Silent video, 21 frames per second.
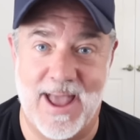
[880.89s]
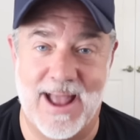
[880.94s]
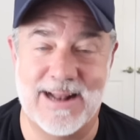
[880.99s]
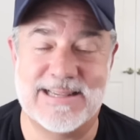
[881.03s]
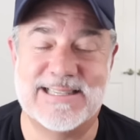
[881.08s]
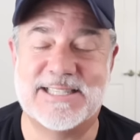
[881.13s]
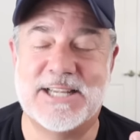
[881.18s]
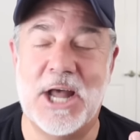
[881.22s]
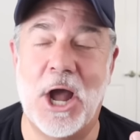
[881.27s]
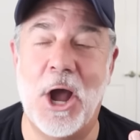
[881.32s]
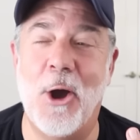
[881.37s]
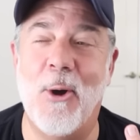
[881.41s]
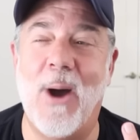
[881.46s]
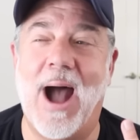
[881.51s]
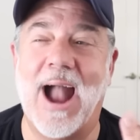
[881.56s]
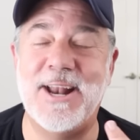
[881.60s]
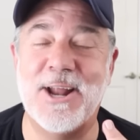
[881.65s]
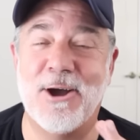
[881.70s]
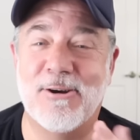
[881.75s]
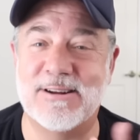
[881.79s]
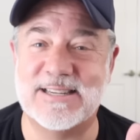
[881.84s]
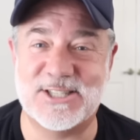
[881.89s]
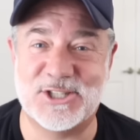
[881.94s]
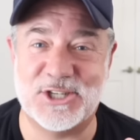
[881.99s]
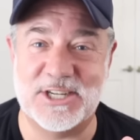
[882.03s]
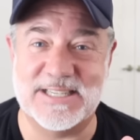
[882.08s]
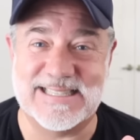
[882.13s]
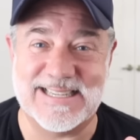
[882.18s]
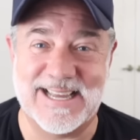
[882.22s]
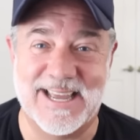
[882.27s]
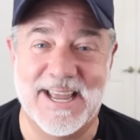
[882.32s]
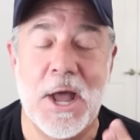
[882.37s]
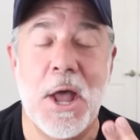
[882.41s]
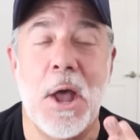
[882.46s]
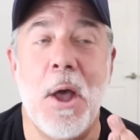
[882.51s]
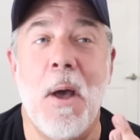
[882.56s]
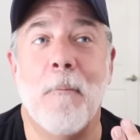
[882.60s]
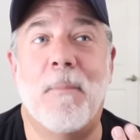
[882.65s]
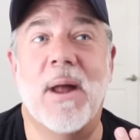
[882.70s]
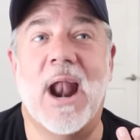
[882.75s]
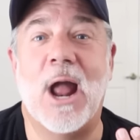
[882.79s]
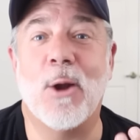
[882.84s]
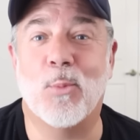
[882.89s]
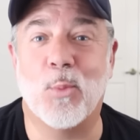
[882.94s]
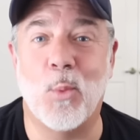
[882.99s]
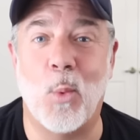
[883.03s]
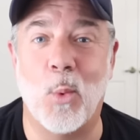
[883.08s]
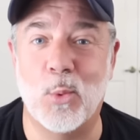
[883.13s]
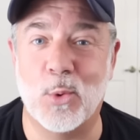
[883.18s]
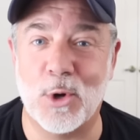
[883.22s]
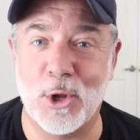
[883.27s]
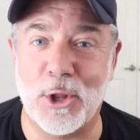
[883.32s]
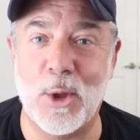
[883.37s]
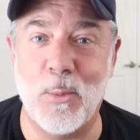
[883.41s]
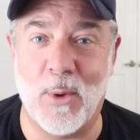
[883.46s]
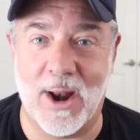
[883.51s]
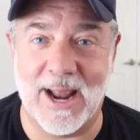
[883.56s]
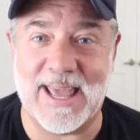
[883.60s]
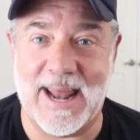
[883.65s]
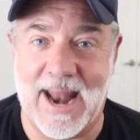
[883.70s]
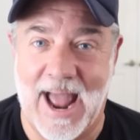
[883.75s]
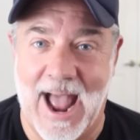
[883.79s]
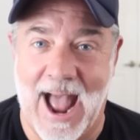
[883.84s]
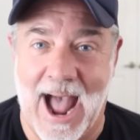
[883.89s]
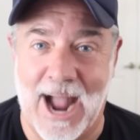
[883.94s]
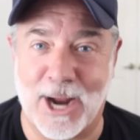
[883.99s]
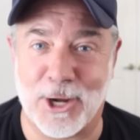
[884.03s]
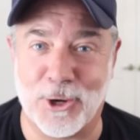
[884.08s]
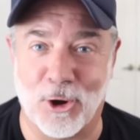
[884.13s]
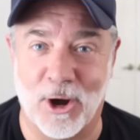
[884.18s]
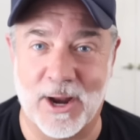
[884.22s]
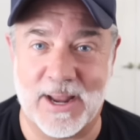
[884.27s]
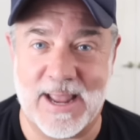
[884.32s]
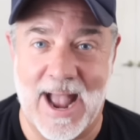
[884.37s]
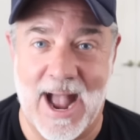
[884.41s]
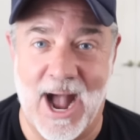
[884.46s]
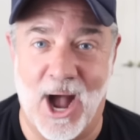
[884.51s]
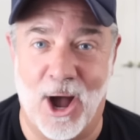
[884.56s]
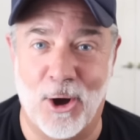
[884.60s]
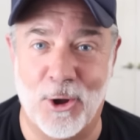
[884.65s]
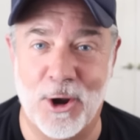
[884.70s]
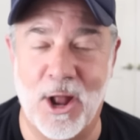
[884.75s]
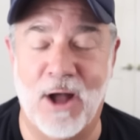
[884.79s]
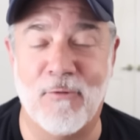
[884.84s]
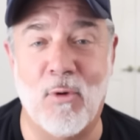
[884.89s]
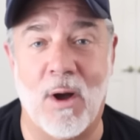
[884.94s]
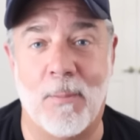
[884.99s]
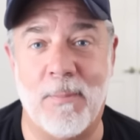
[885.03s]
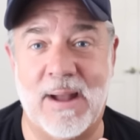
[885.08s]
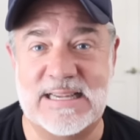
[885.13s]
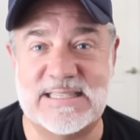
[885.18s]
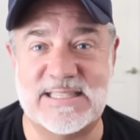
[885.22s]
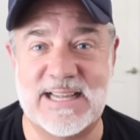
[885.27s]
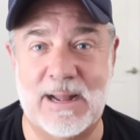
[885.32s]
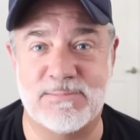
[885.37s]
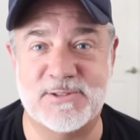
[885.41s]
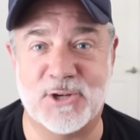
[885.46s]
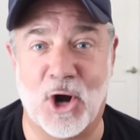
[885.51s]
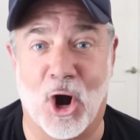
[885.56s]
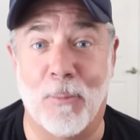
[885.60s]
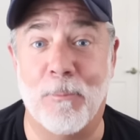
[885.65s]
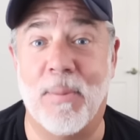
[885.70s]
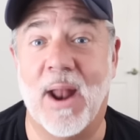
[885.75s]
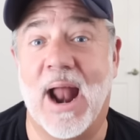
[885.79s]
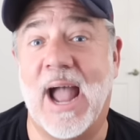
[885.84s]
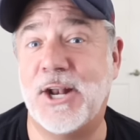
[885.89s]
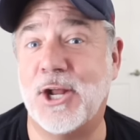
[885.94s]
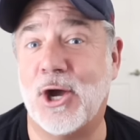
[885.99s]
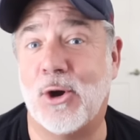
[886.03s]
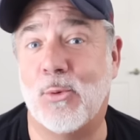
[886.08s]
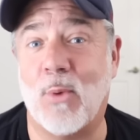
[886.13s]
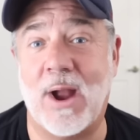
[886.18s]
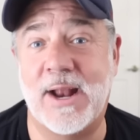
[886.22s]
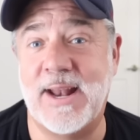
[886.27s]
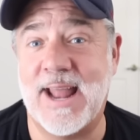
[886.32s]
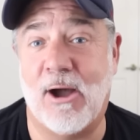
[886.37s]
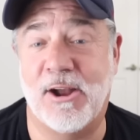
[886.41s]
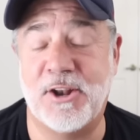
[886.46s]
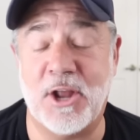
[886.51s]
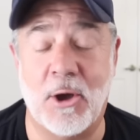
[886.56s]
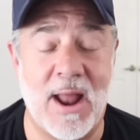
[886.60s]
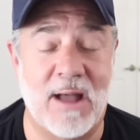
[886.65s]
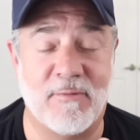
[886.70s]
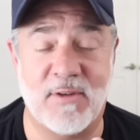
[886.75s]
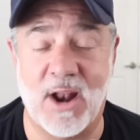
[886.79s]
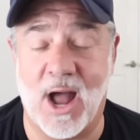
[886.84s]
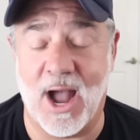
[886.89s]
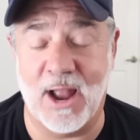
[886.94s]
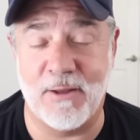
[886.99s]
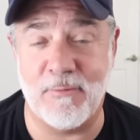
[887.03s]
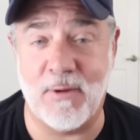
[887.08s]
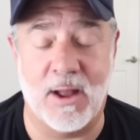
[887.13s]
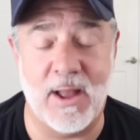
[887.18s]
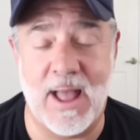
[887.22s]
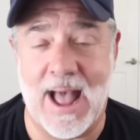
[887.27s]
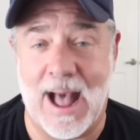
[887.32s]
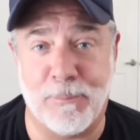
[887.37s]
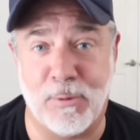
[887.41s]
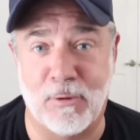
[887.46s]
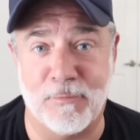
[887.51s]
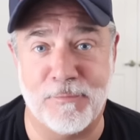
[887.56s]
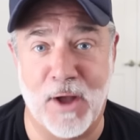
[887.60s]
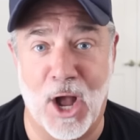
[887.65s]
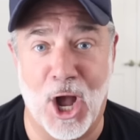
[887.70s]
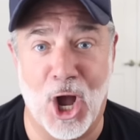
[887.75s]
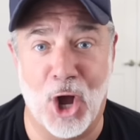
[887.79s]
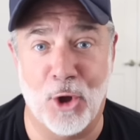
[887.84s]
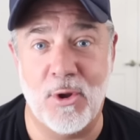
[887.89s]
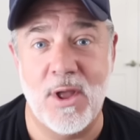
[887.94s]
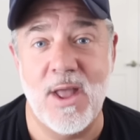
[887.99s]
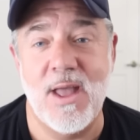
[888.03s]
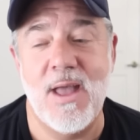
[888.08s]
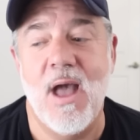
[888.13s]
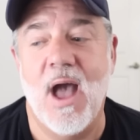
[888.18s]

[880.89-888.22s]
And so I know it's cheesy, but I really want to get an accurate count of what my steps are. But I don't, right now I don't have an, I, an Apple phone.